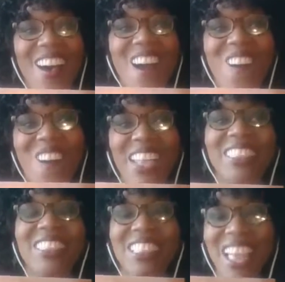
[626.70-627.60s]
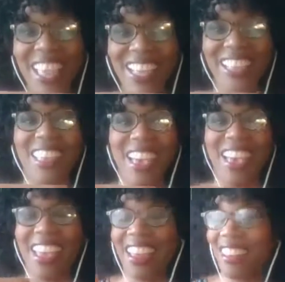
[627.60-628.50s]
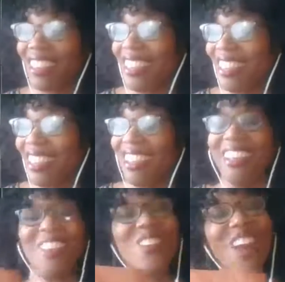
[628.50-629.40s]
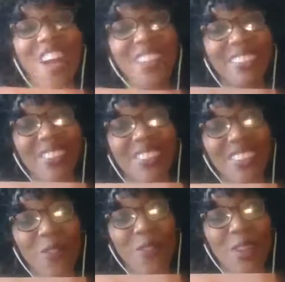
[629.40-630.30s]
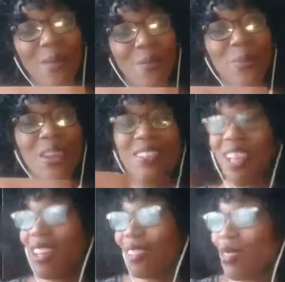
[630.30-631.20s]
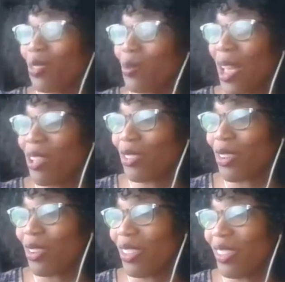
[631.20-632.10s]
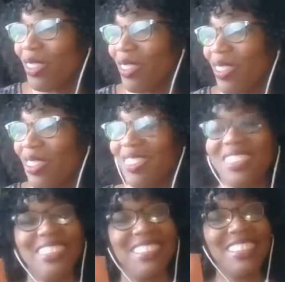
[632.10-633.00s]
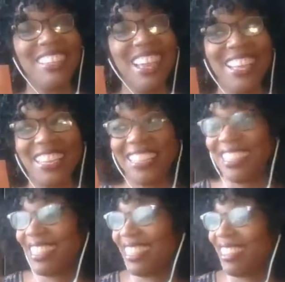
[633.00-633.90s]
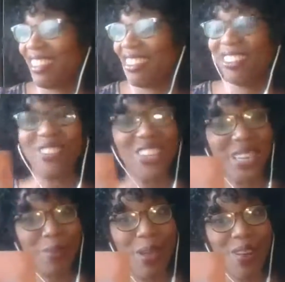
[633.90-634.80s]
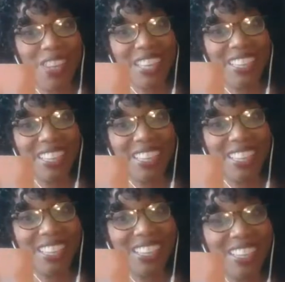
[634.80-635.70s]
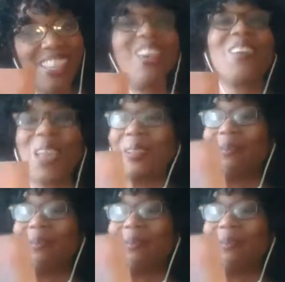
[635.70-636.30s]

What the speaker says: Oh, I like that. We're also different, but it's also special. Nice. Should we keep going? Okay.